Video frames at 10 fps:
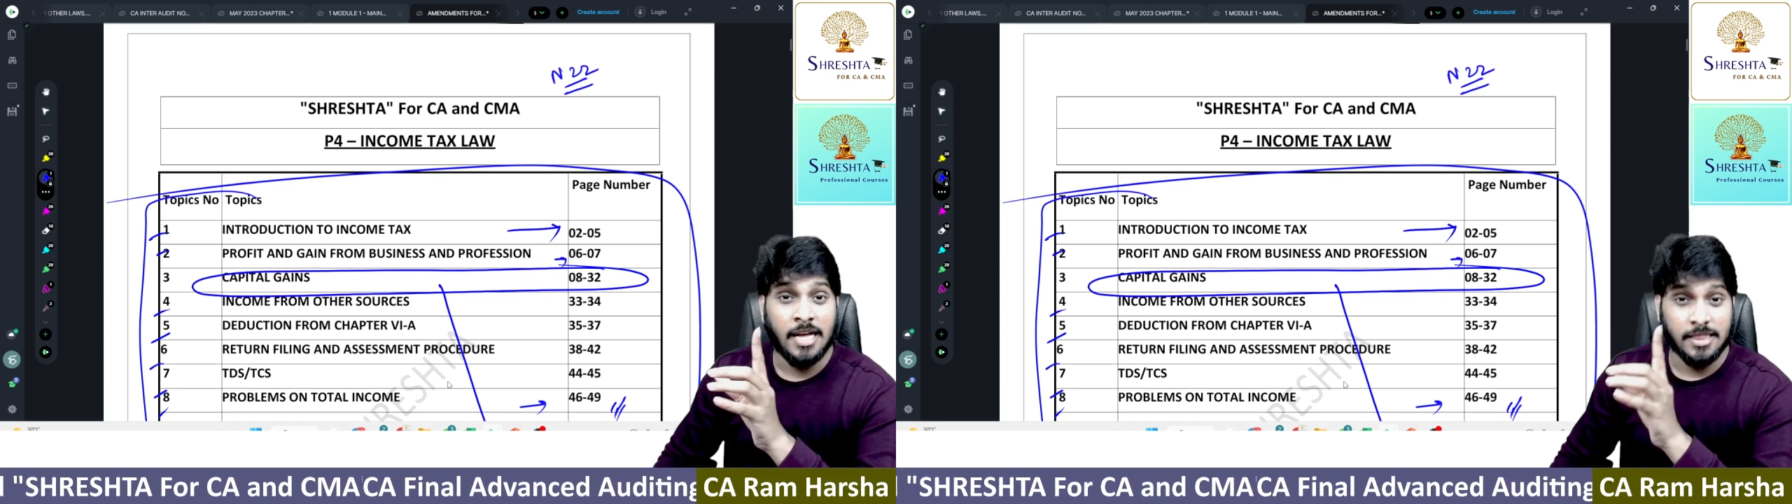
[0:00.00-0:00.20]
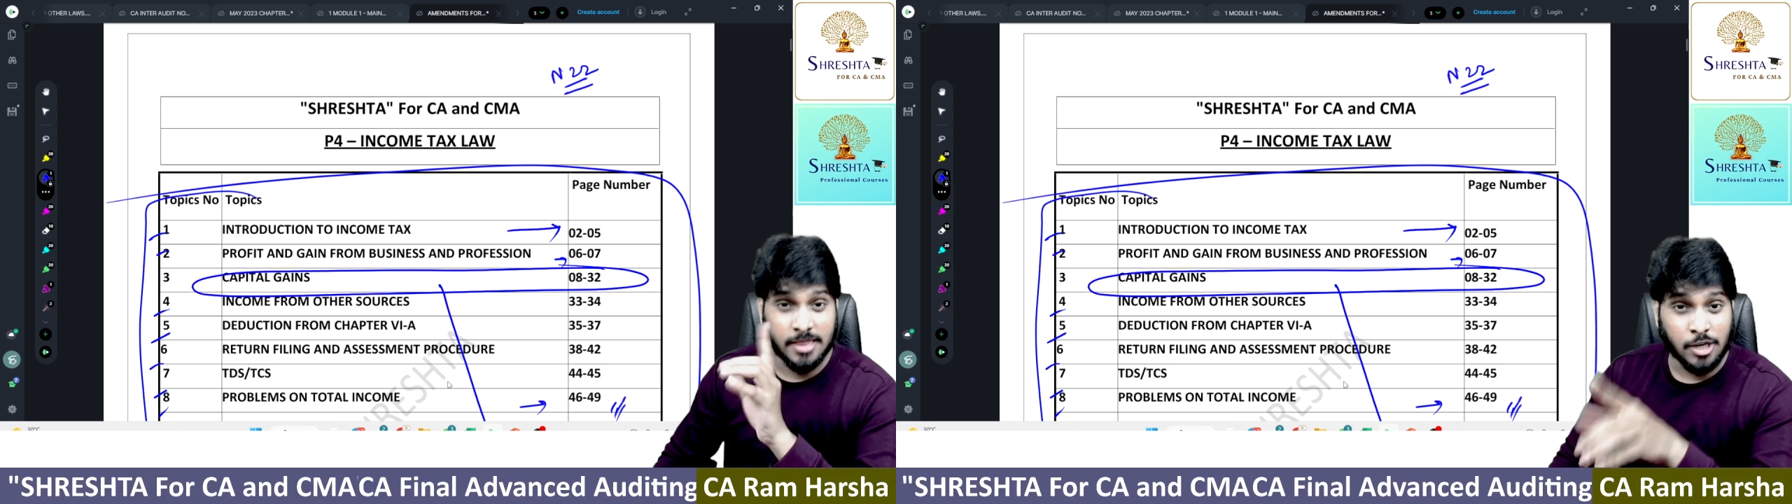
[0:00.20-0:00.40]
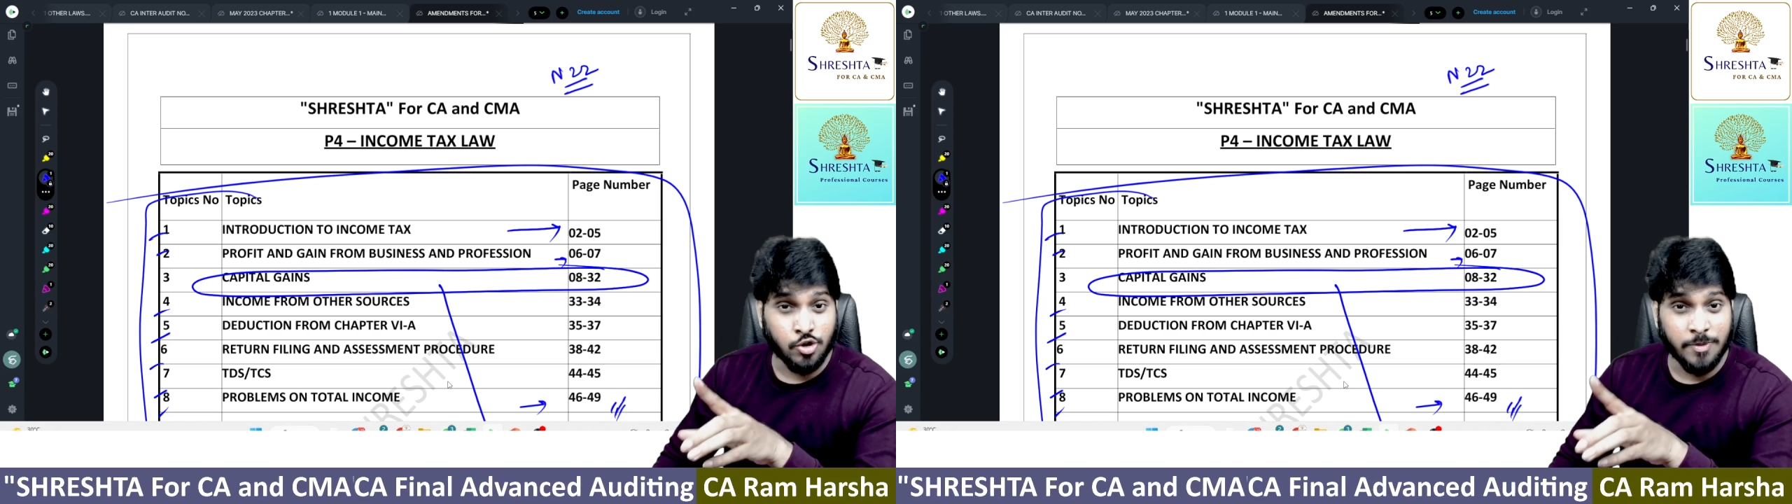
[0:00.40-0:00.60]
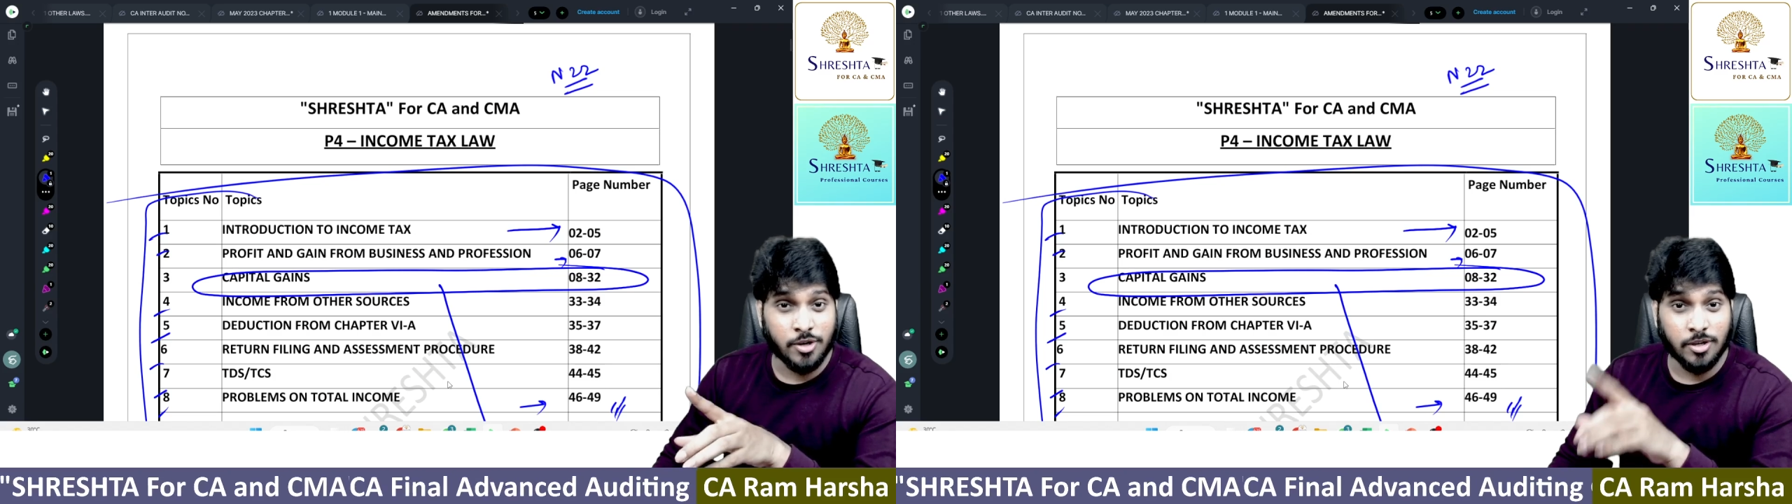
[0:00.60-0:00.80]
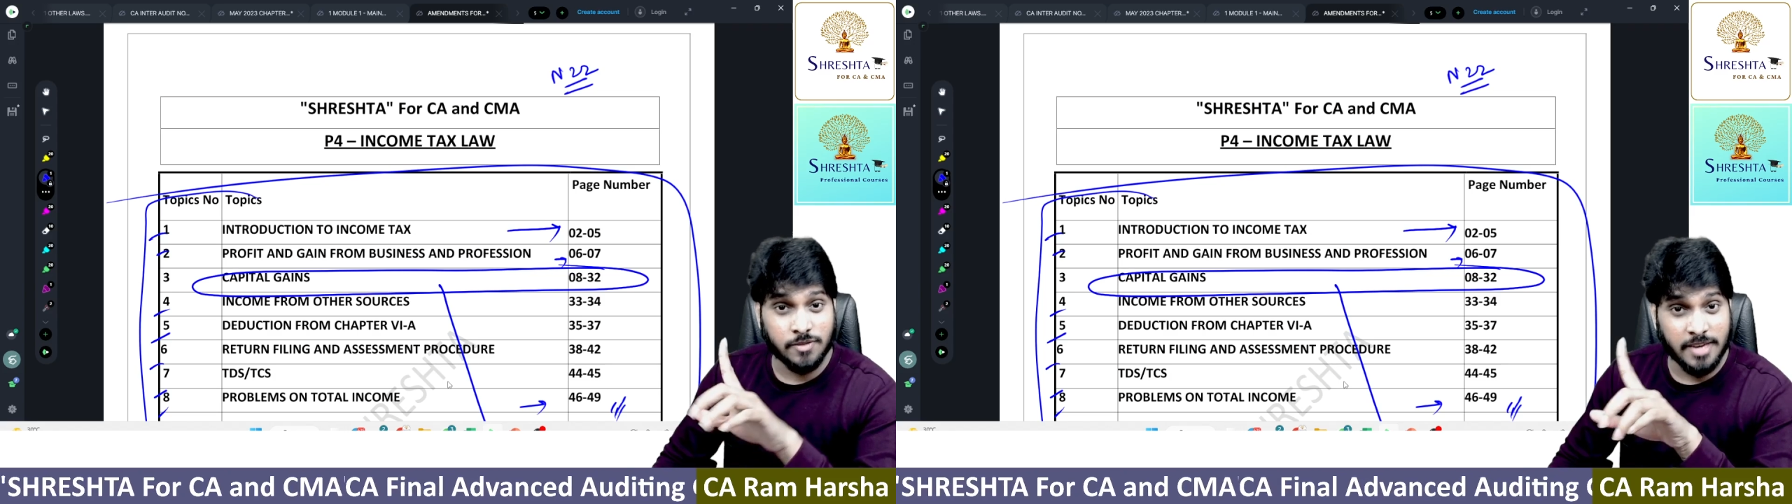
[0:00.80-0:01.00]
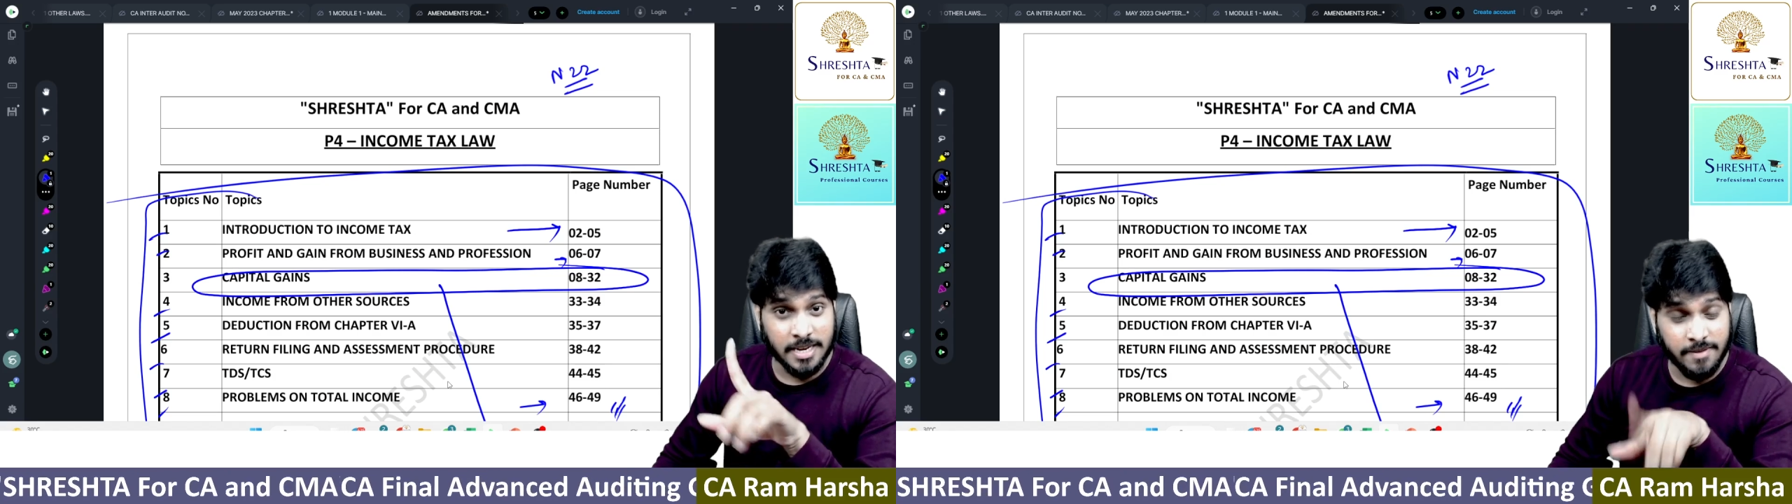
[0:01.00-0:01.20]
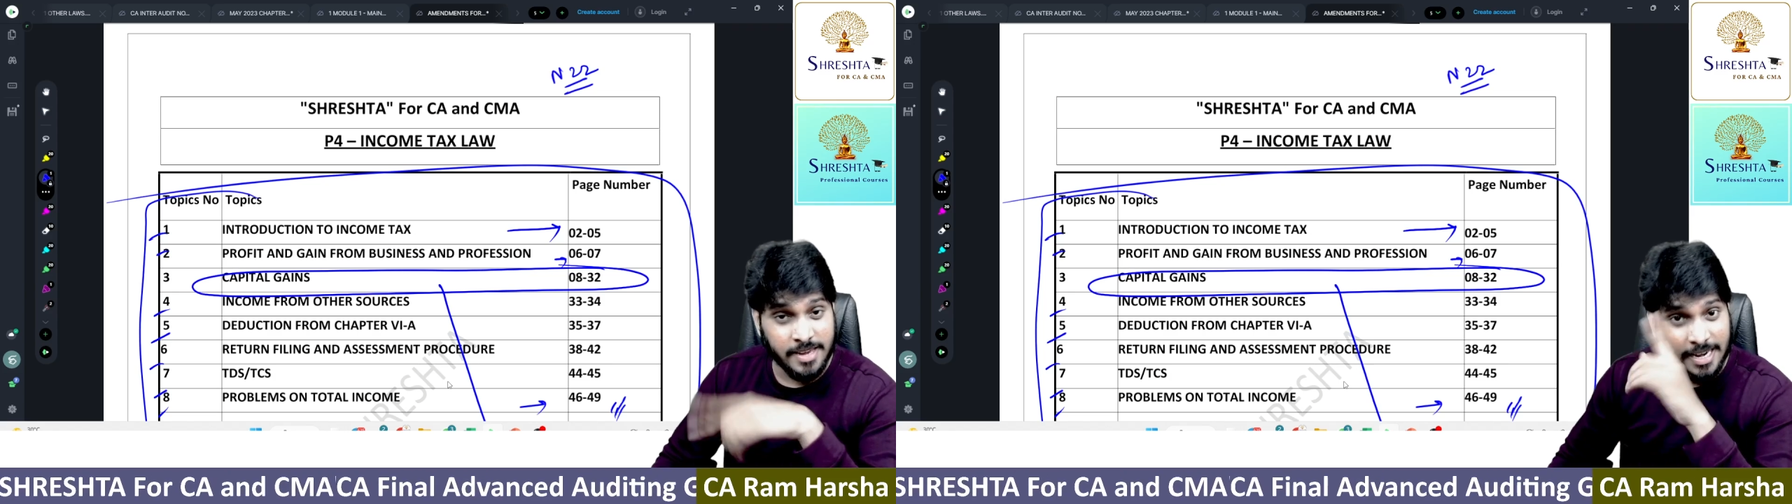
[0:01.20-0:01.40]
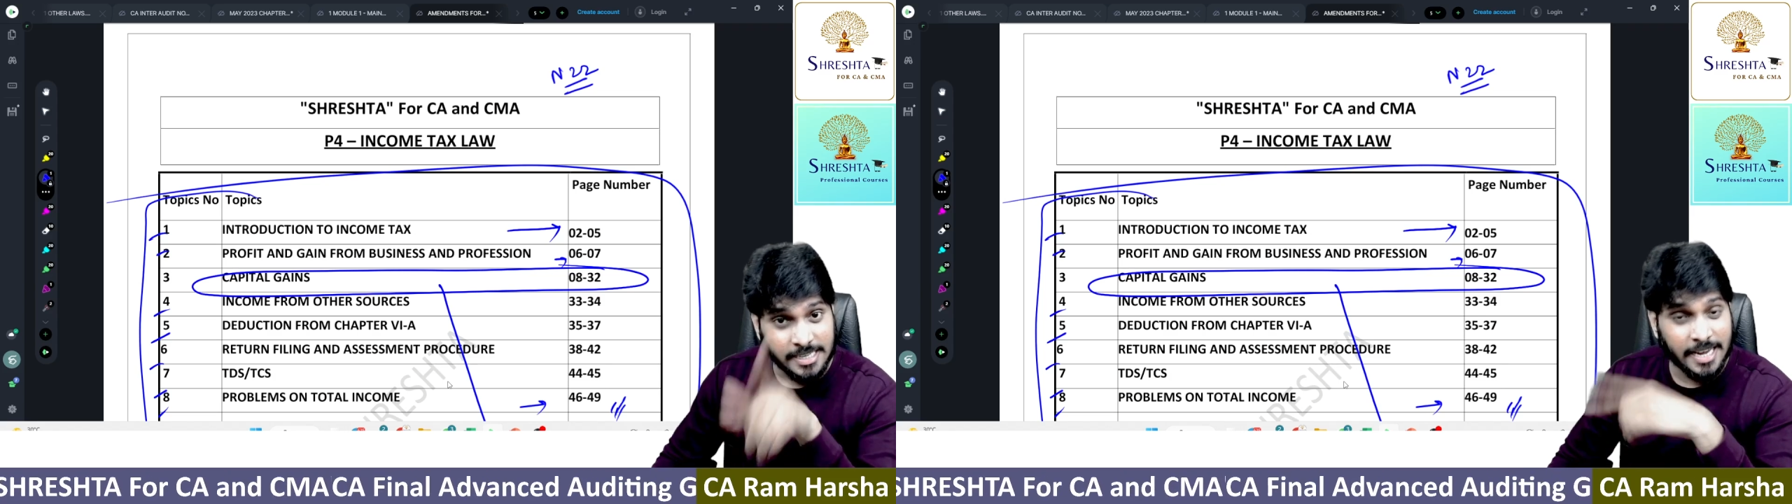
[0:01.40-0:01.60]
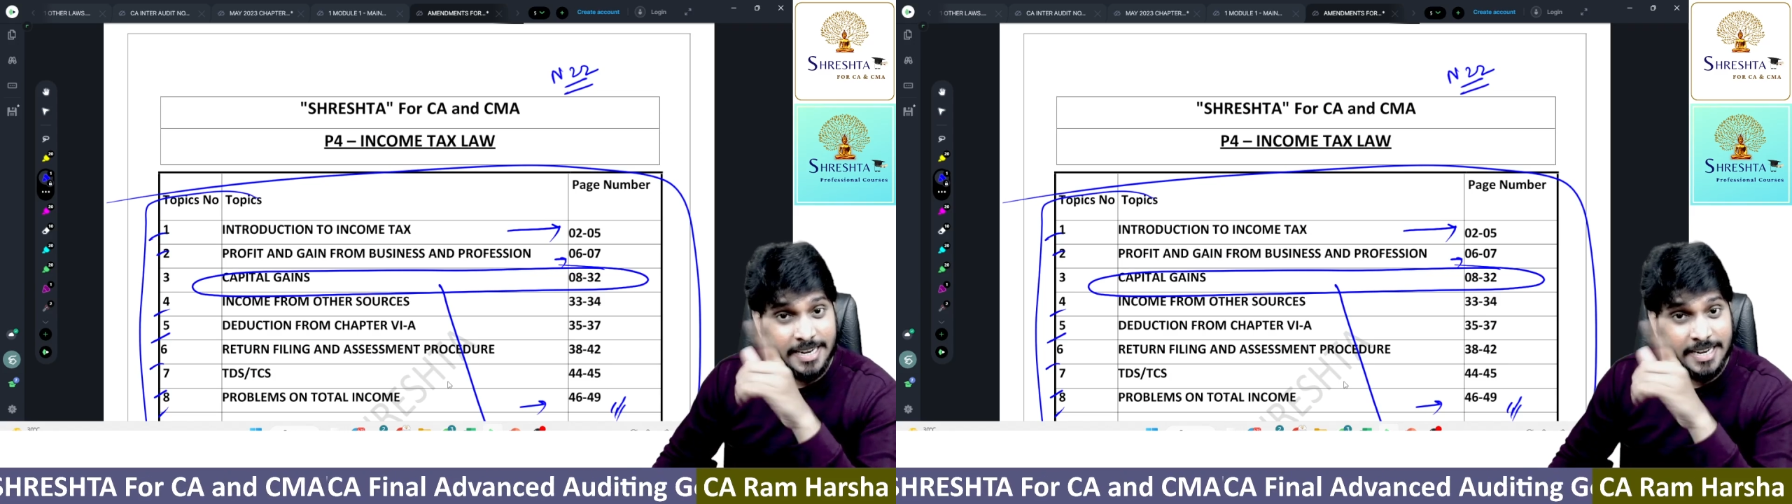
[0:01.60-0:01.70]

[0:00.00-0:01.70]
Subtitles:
That too because we are giving entire